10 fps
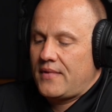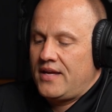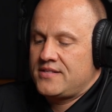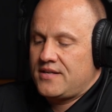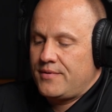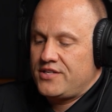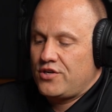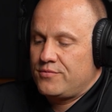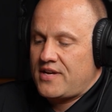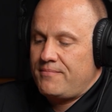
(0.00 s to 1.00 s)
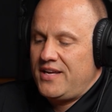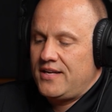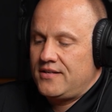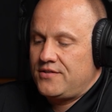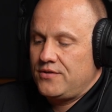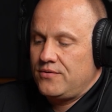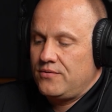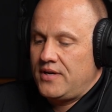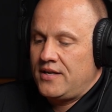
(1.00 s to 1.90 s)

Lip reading: in some of these homes I've been into,